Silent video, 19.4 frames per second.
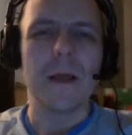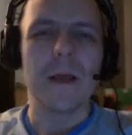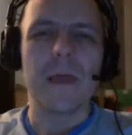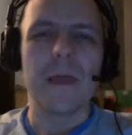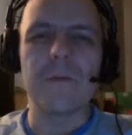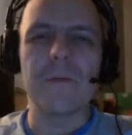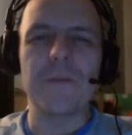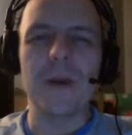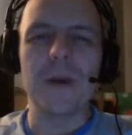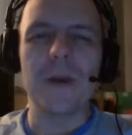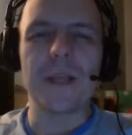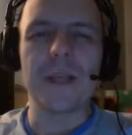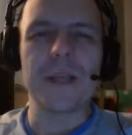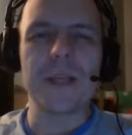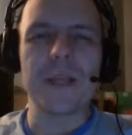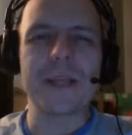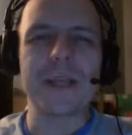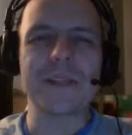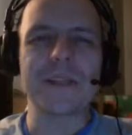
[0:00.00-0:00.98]
If you had a
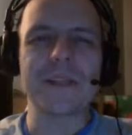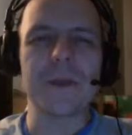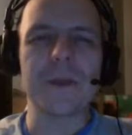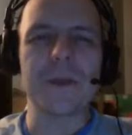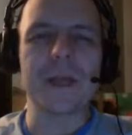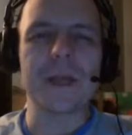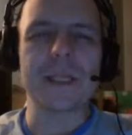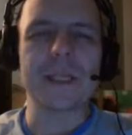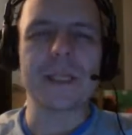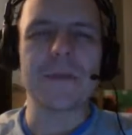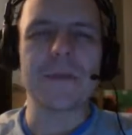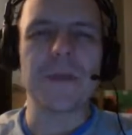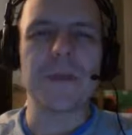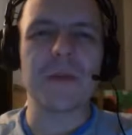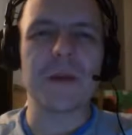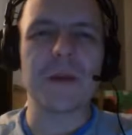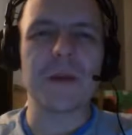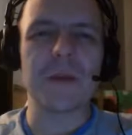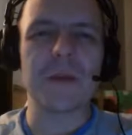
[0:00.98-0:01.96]
chance to look at some of
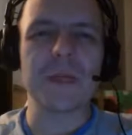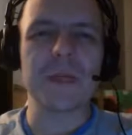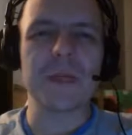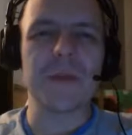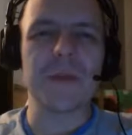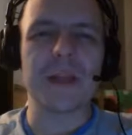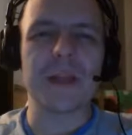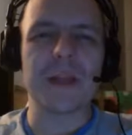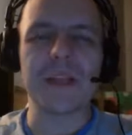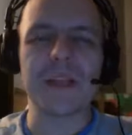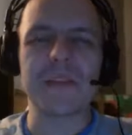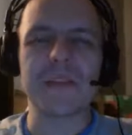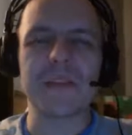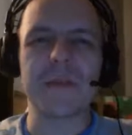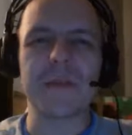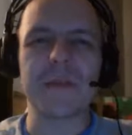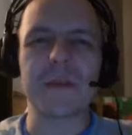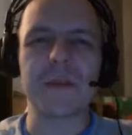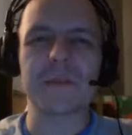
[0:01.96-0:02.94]
the early speculation
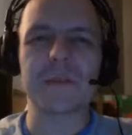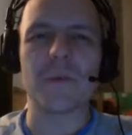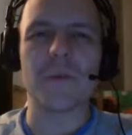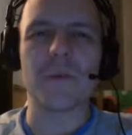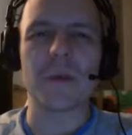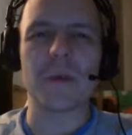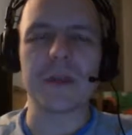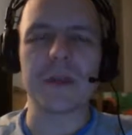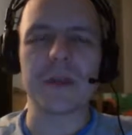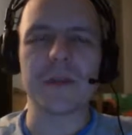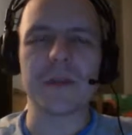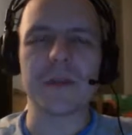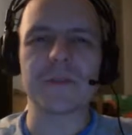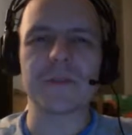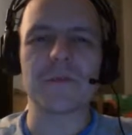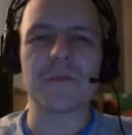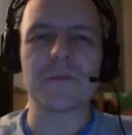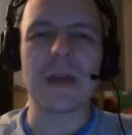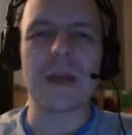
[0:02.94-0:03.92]
videos for Guilds
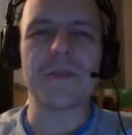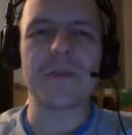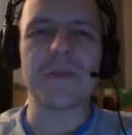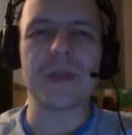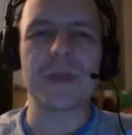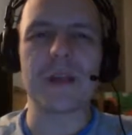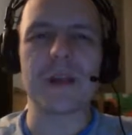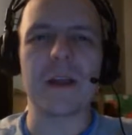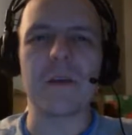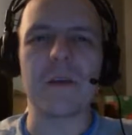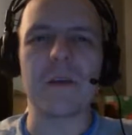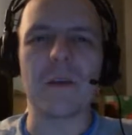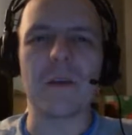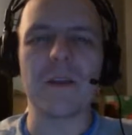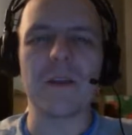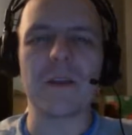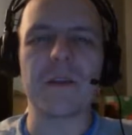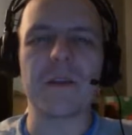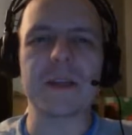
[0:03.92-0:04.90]
of Ravnica,
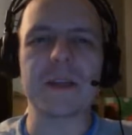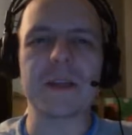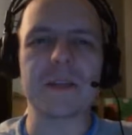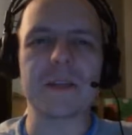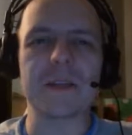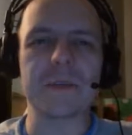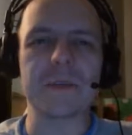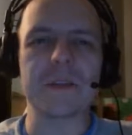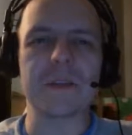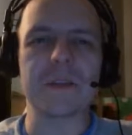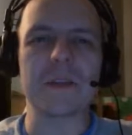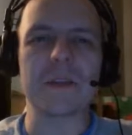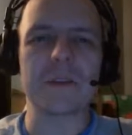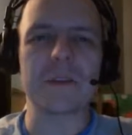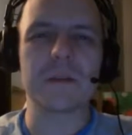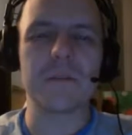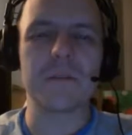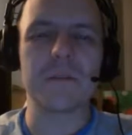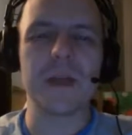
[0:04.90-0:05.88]
one of the things that was
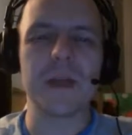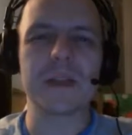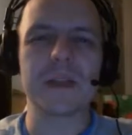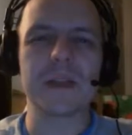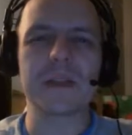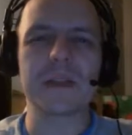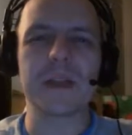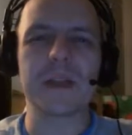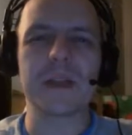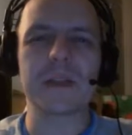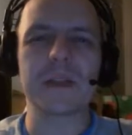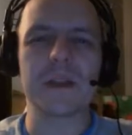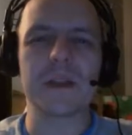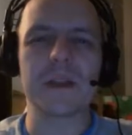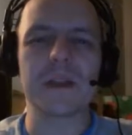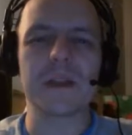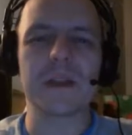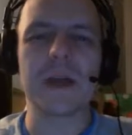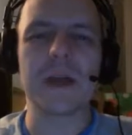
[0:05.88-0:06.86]
being discussed
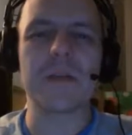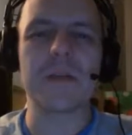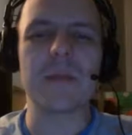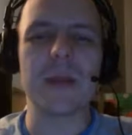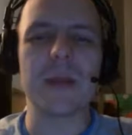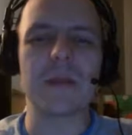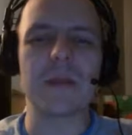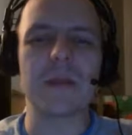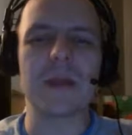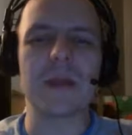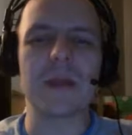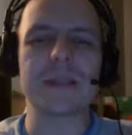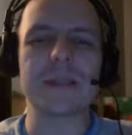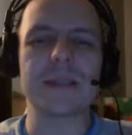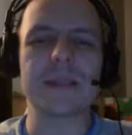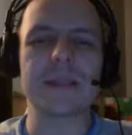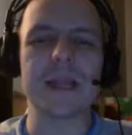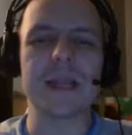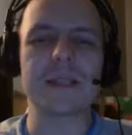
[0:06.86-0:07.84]
online and made a lot of
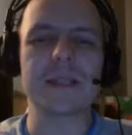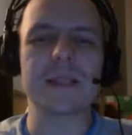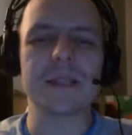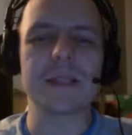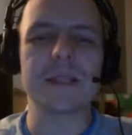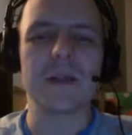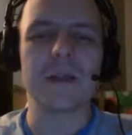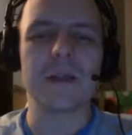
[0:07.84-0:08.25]
sense